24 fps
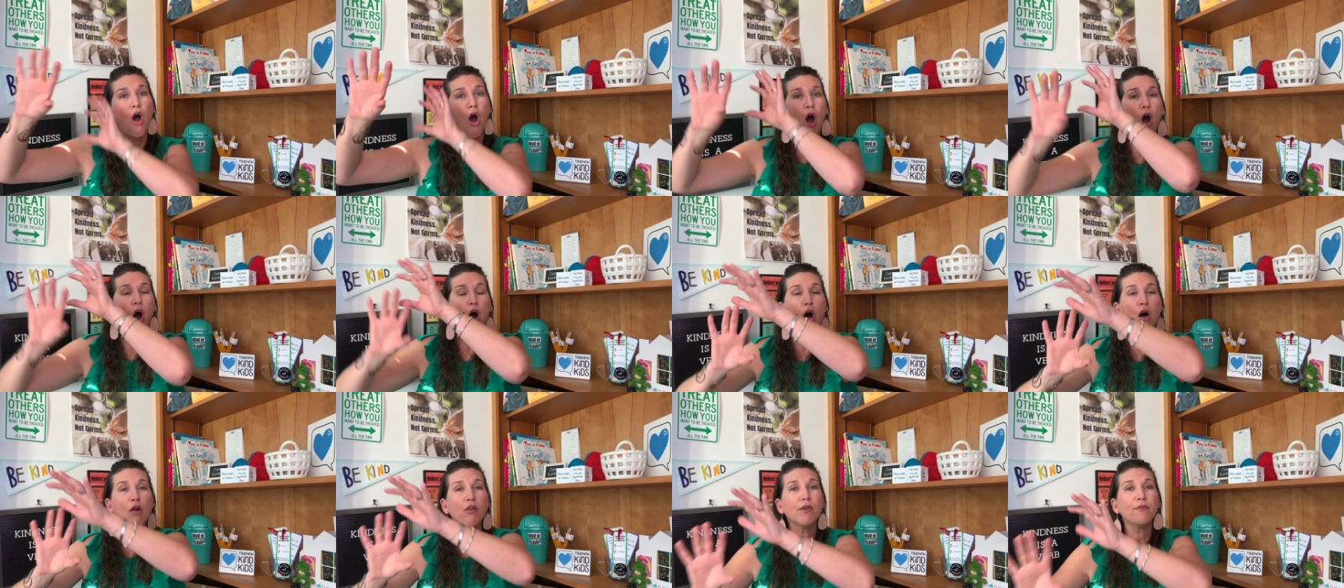
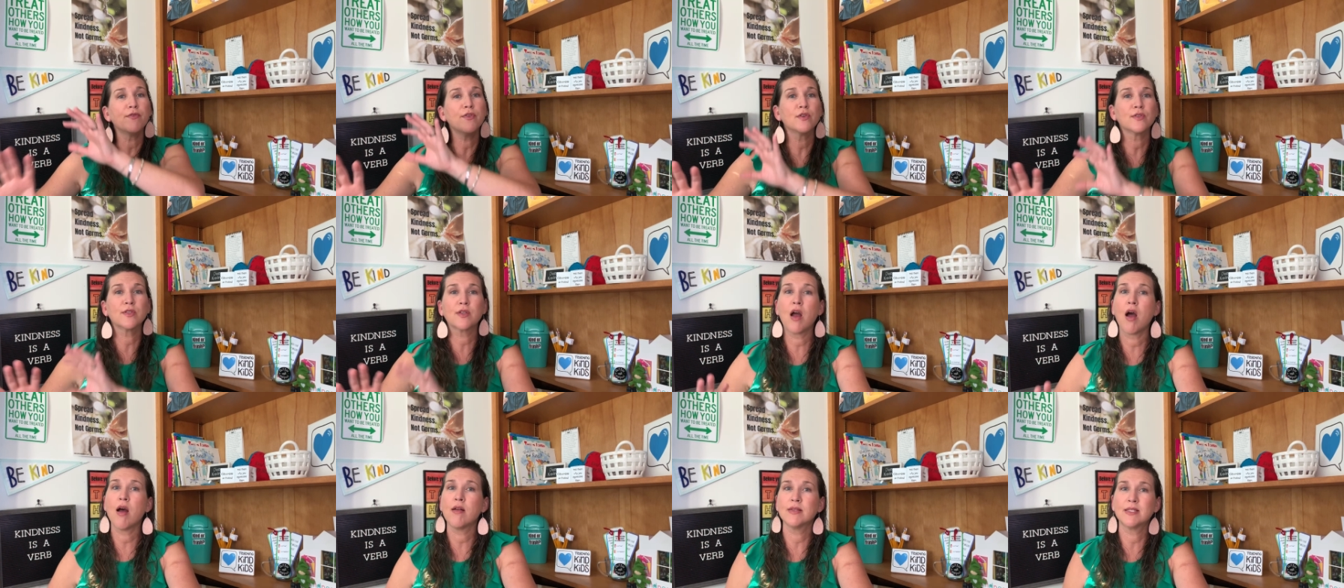All of those
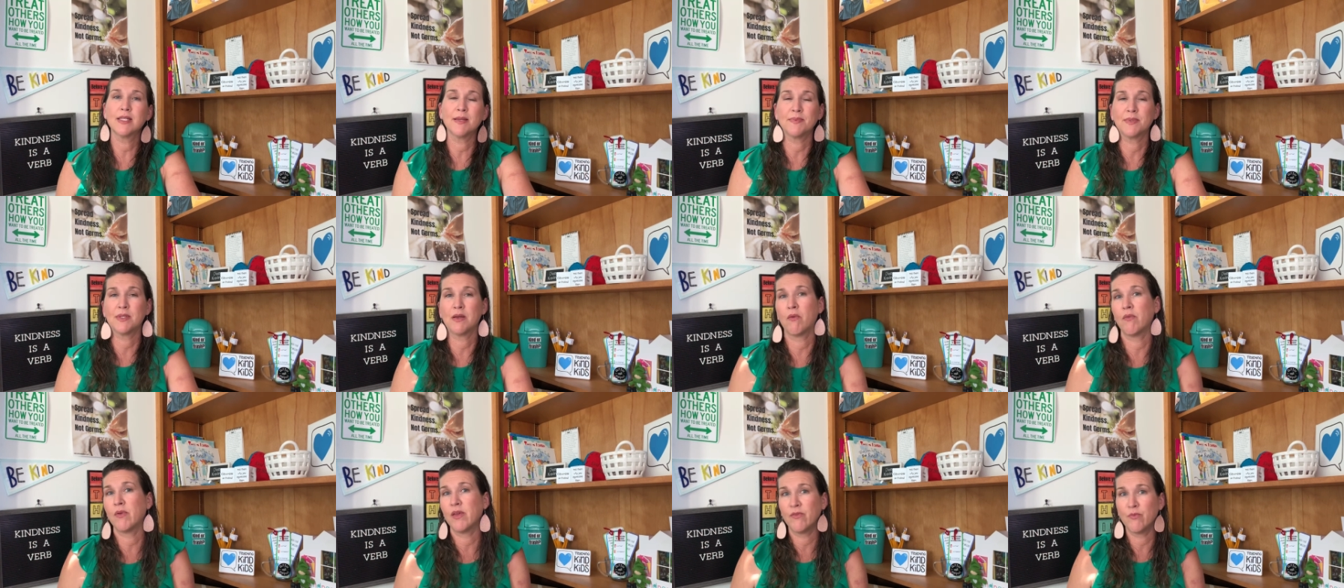concepts
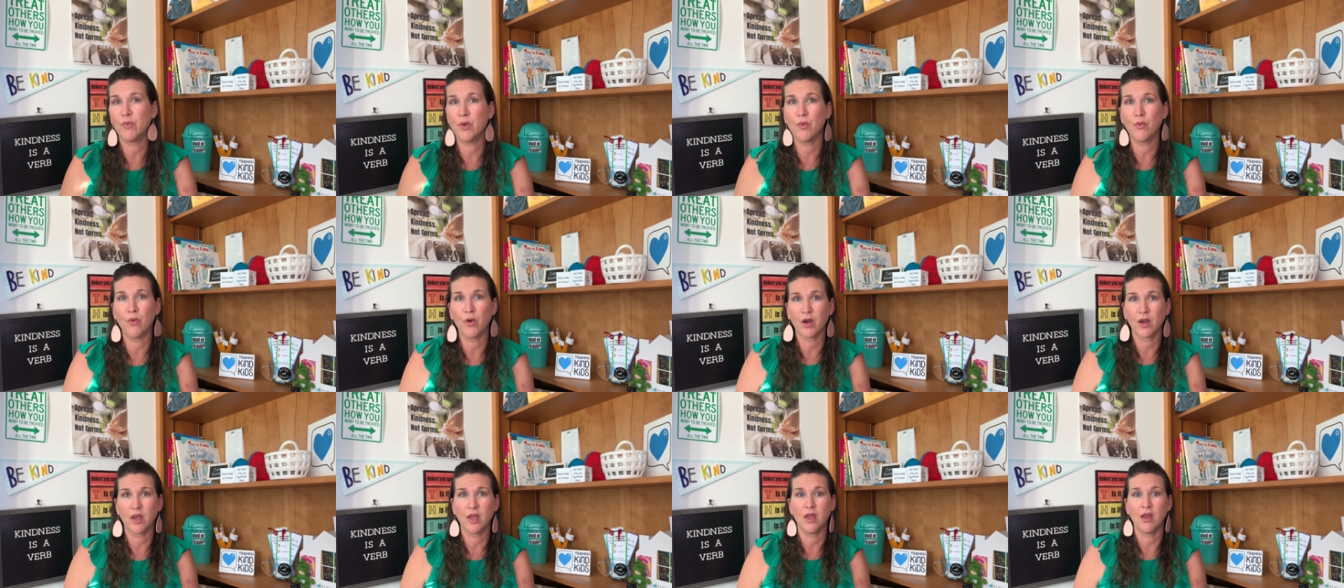that we've been
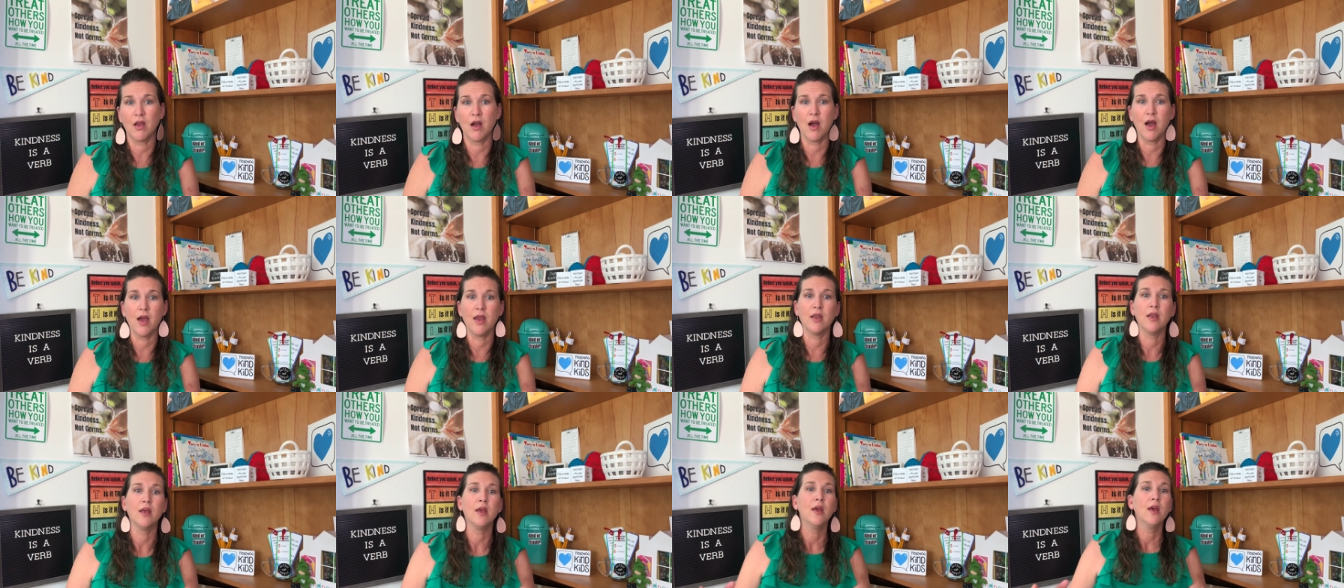working on.